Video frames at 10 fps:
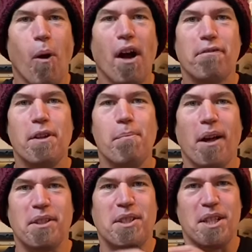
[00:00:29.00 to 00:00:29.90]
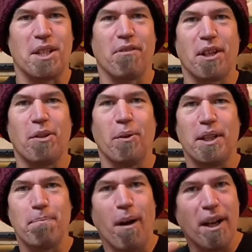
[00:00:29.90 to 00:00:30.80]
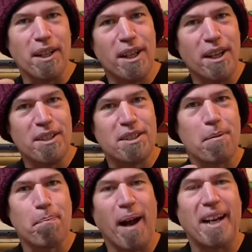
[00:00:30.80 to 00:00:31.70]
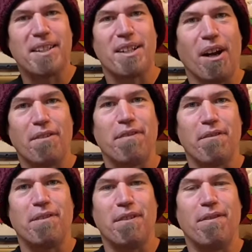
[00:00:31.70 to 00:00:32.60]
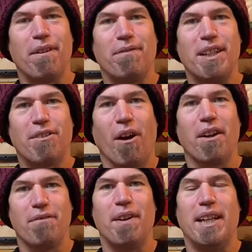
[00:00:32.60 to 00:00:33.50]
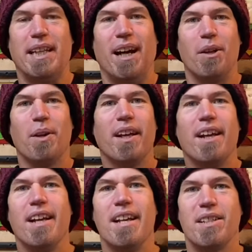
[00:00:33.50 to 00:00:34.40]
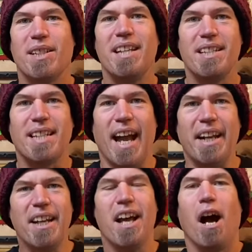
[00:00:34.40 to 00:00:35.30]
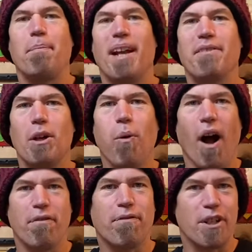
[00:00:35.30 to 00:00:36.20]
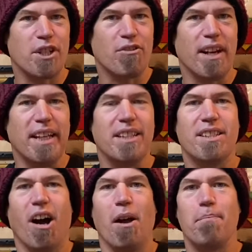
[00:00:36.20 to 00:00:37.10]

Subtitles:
a few months since I recorded my learn to backside 50-50 grind video. Since then, I've been having quite a frustrating time